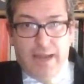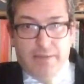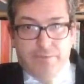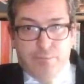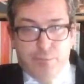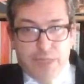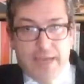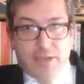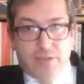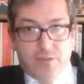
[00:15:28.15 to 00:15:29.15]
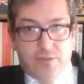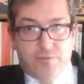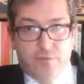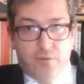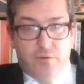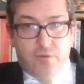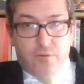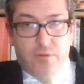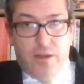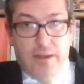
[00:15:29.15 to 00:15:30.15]
have protections
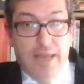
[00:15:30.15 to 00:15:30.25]
for